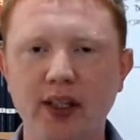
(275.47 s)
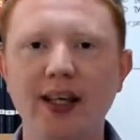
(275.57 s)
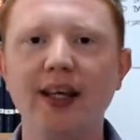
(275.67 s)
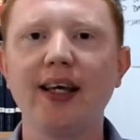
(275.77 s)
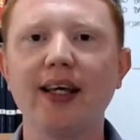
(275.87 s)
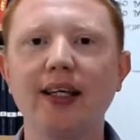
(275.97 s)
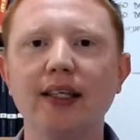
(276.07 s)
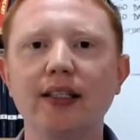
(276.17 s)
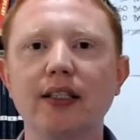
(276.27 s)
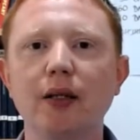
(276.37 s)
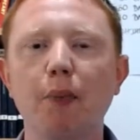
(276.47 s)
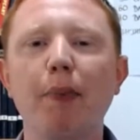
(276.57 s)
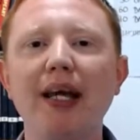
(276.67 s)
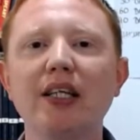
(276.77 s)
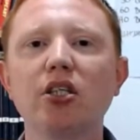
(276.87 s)
is
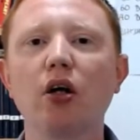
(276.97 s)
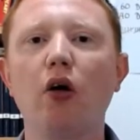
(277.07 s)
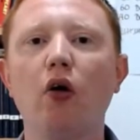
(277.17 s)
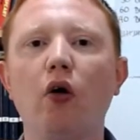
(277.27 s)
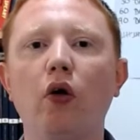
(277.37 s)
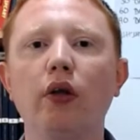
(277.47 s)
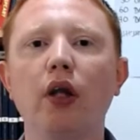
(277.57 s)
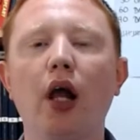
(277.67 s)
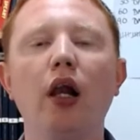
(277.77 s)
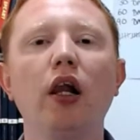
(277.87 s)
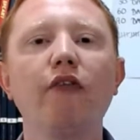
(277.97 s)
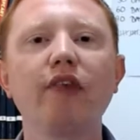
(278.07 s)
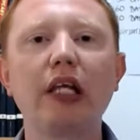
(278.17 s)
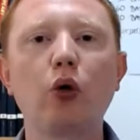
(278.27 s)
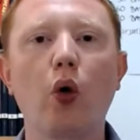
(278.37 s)
based on a
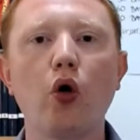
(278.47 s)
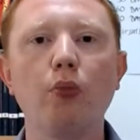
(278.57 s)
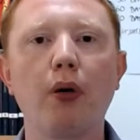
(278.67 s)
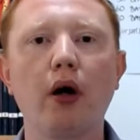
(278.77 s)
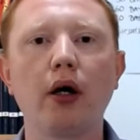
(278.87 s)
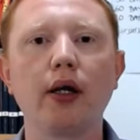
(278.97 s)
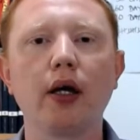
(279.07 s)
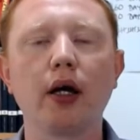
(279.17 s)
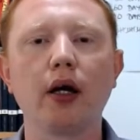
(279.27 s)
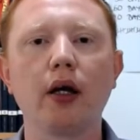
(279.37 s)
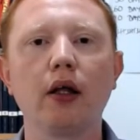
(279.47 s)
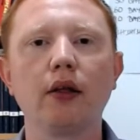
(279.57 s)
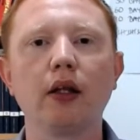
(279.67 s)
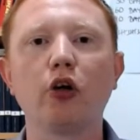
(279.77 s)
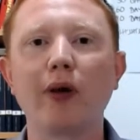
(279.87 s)
lovely quote by
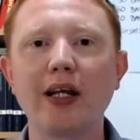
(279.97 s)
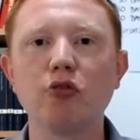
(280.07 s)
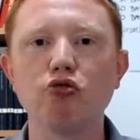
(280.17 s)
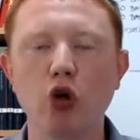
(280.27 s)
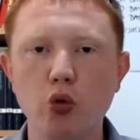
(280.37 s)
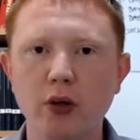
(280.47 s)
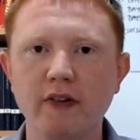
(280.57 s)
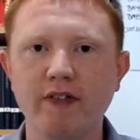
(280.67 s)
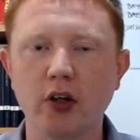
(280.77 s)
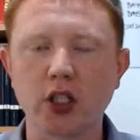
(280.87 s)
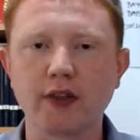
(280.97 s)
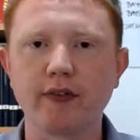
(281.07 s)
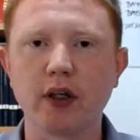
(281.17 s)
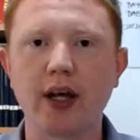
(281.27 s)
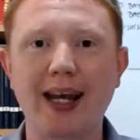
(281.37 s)
the great Roman
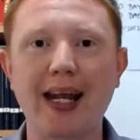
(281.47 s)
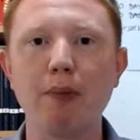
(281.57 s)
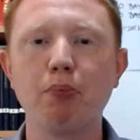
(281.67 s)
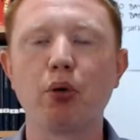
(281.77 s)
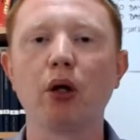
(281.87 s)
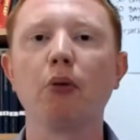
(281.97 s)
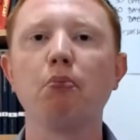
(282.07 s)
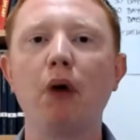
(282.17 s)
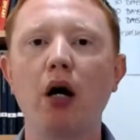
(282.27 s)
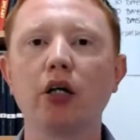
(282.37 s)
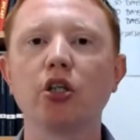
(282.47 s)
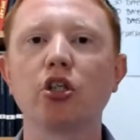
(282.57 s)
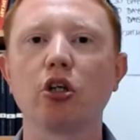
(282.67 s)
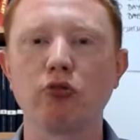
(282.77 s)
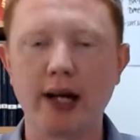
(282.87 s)
philosopher and emperor Marcus
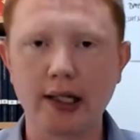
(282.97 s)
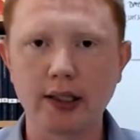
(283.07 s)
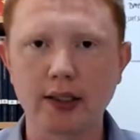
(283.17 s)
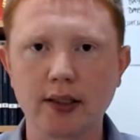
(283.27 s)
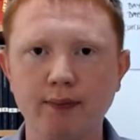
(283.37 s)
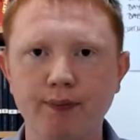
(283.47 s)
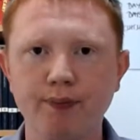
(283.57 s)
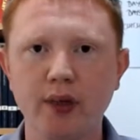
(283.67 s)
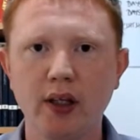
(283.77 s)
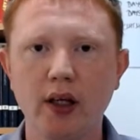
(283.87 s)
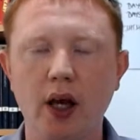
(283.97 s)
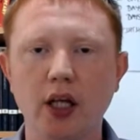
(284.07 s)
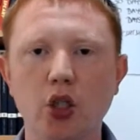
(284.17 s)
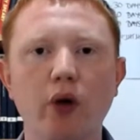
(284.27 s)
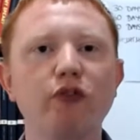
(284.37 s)
Aurelius.
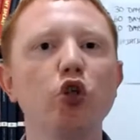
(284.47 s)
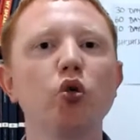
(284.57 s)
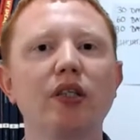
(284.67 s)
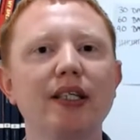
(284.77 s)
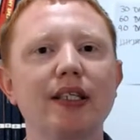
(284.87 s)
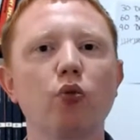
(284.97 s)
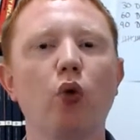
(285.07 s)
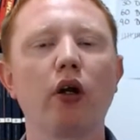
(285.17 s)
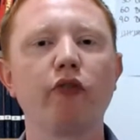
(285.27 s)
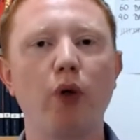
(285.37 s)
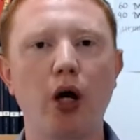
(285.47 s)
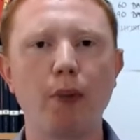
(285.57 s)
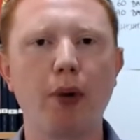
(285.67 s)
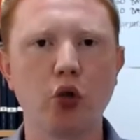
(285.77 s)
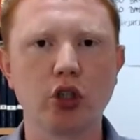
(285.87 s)
So I've used this in one of my
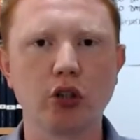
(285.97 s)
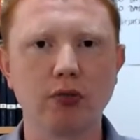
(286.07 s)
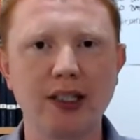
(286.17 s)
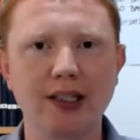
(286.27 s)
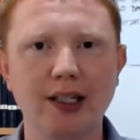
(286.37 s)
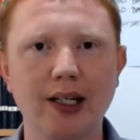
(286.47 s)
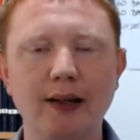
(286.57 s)
posts recently,